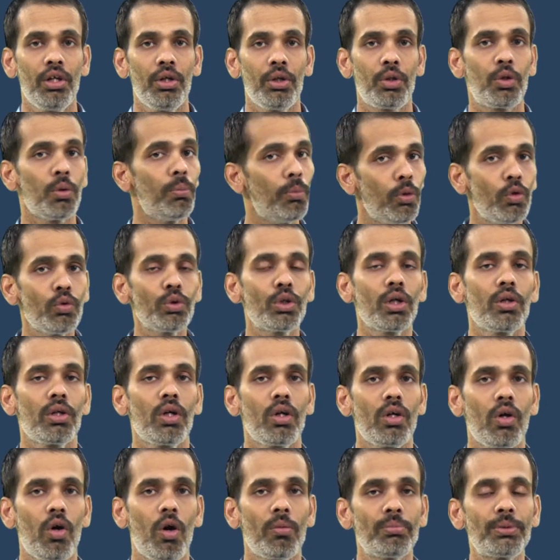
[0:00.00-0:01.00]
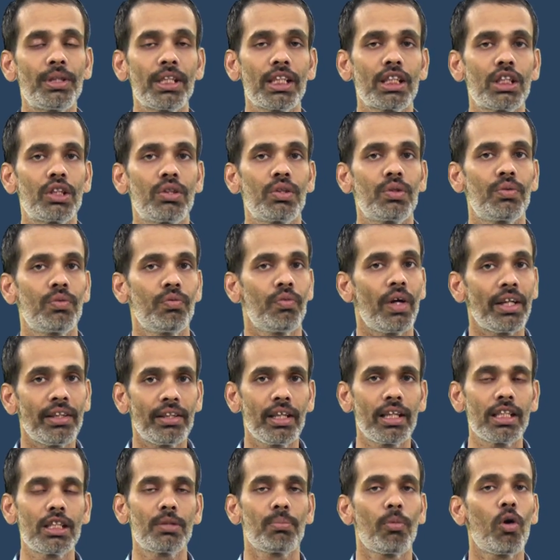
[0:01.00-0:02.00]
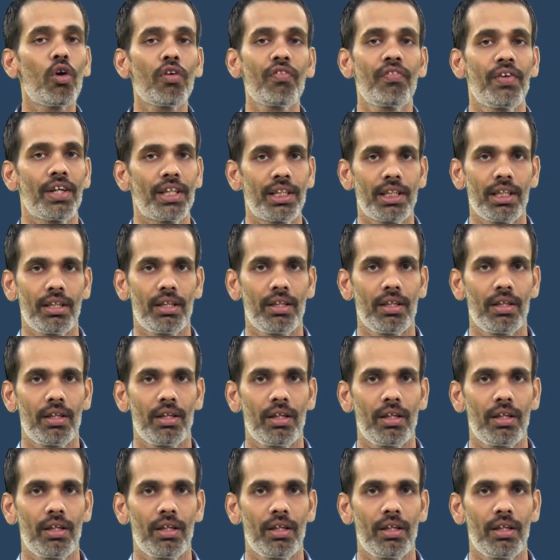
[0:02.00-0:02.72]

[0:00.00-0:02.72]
to move the objects when there is more friction.